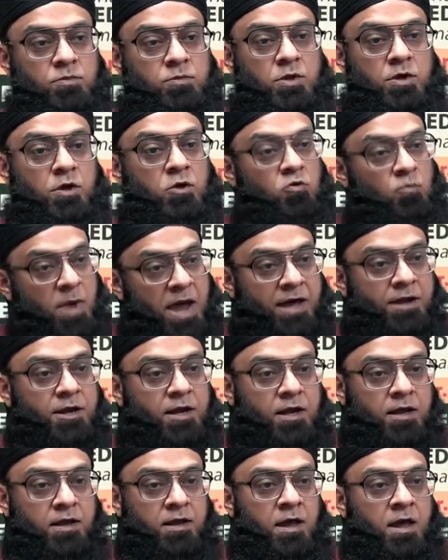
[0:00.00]
the
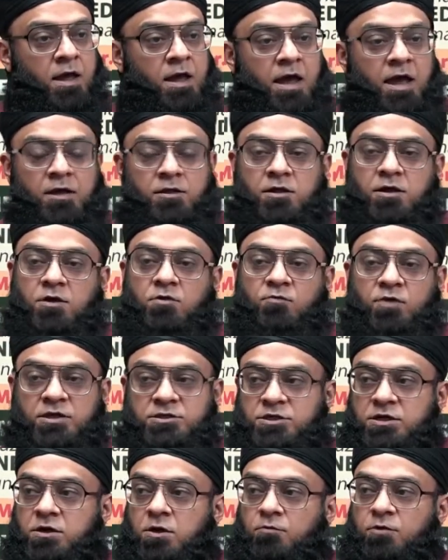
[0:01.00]
humanity and they're
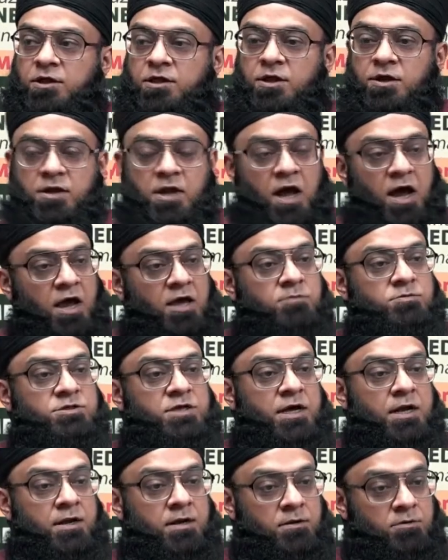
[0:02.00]
wasting away their times
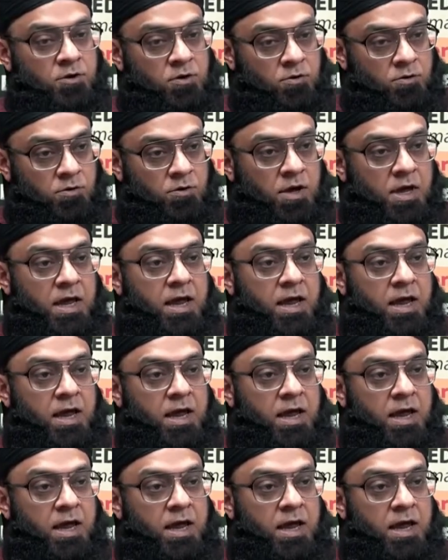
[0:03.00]
and, you know,